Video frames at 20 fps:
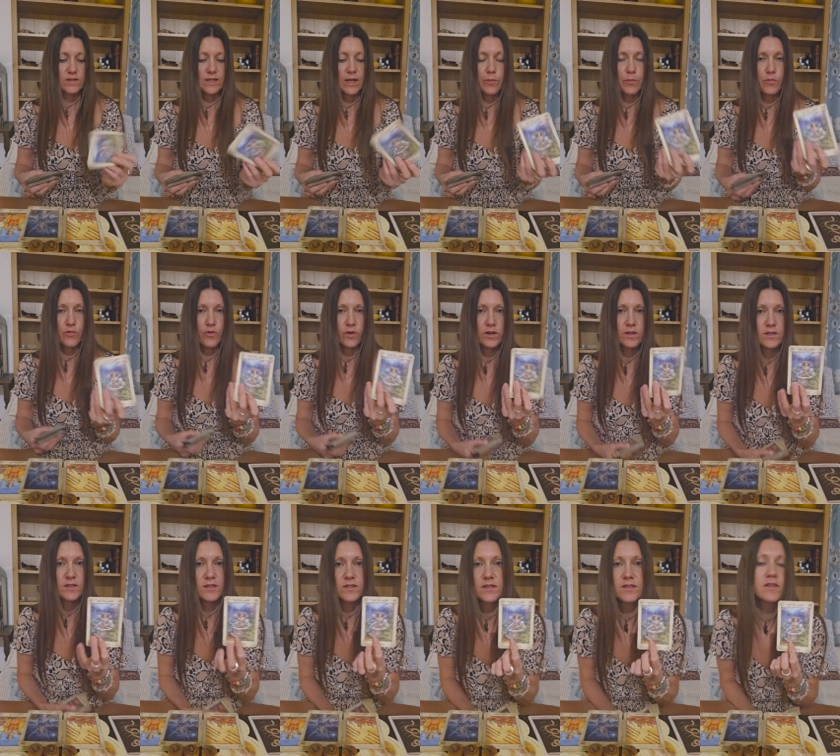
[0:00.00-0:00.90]

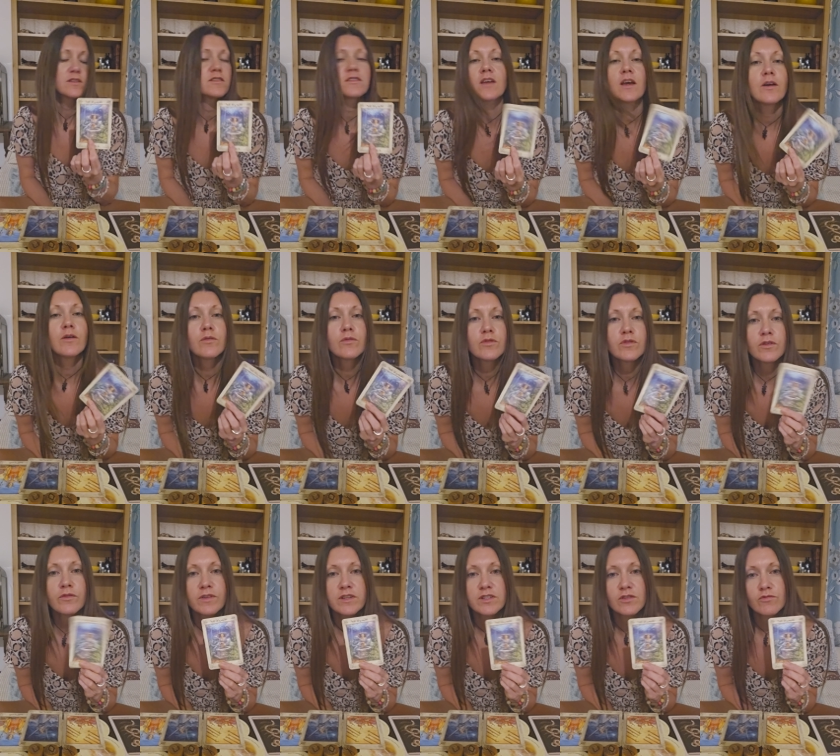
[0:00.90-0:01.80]
Temperance. So
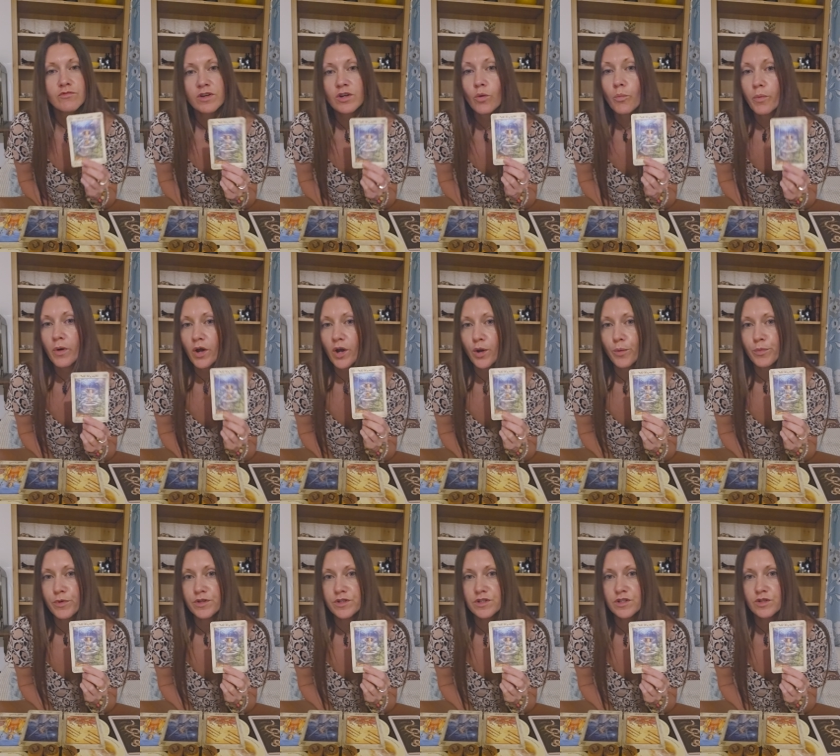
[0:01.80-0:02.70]
there is a real
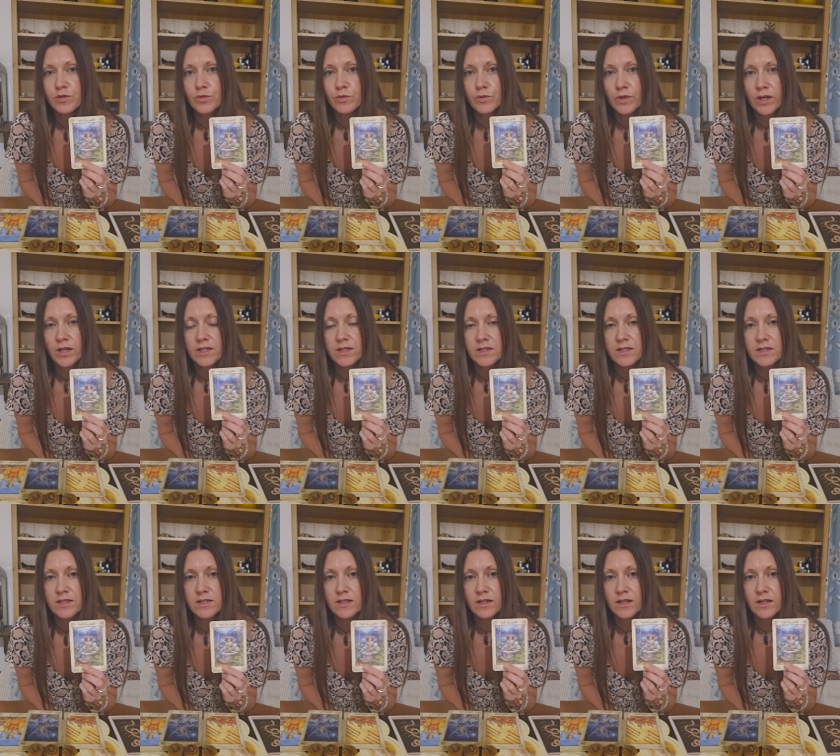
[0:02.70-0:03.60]
purpose to
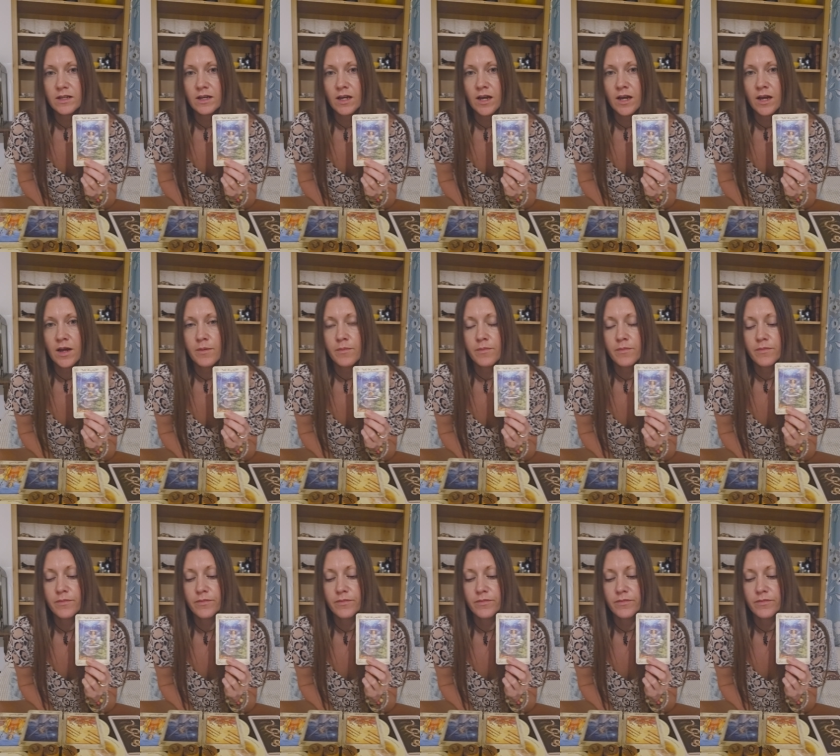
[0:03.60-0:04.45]
this. Um,